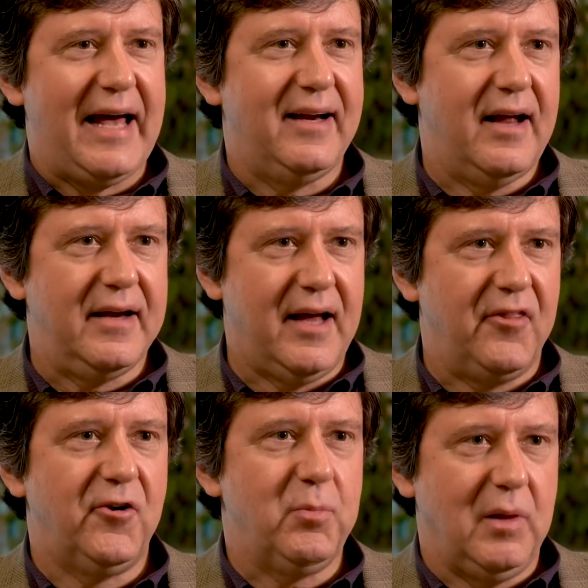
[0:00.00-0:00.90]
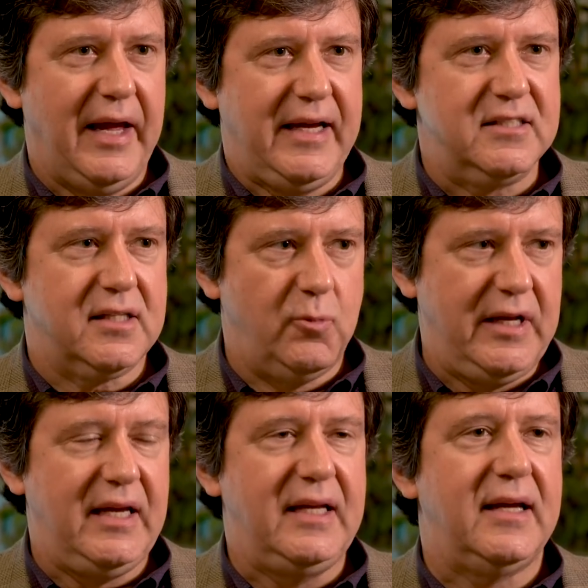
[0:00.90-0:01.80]
added another place that
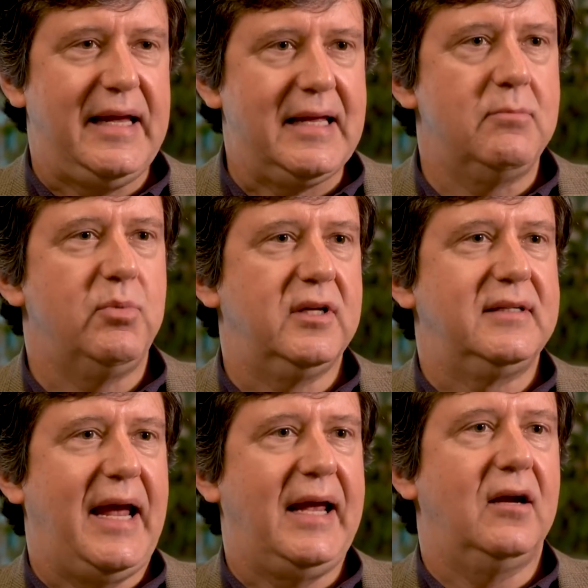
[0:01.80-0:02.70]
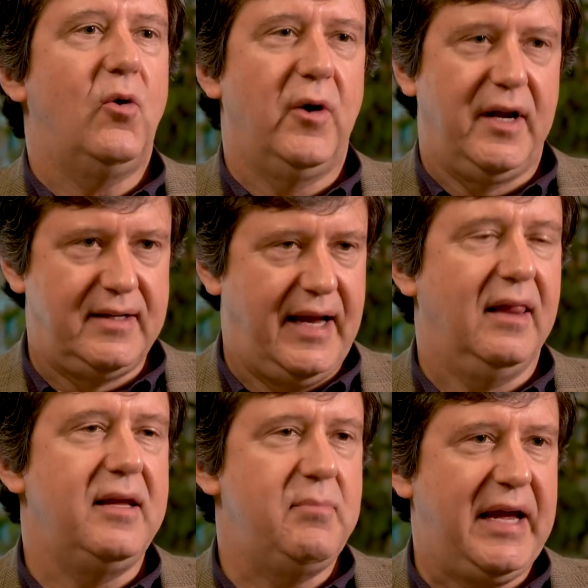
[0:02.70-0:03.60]
we need to input data on a
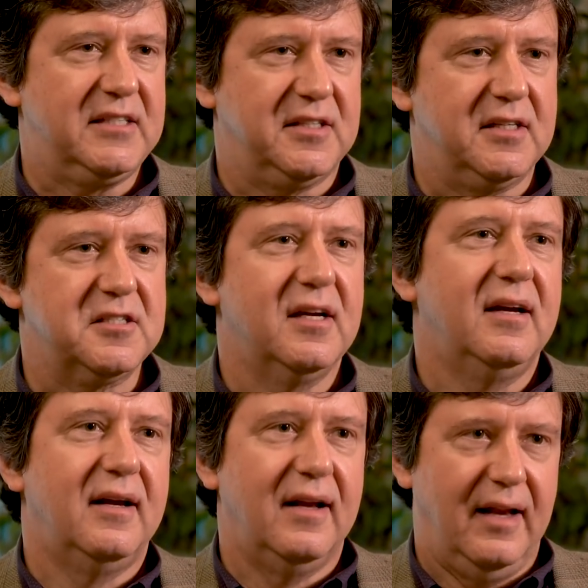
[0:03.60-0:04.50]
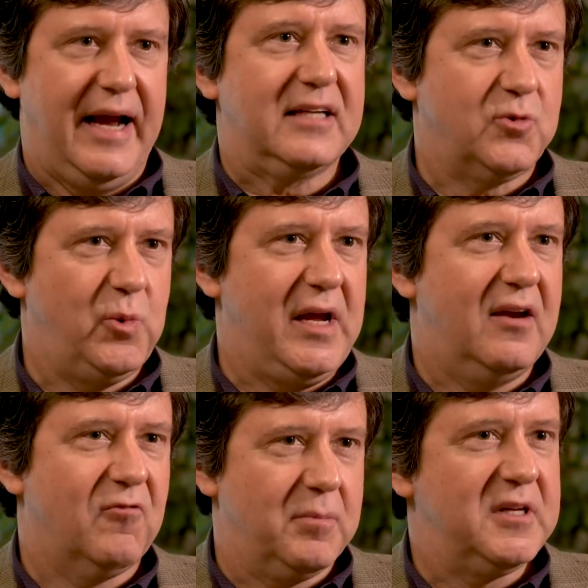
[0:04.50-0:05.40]
daily basis last
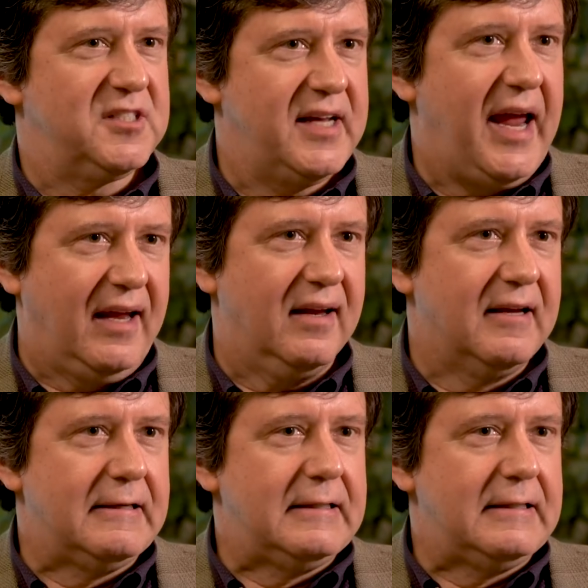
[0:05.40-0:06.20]
week from the state,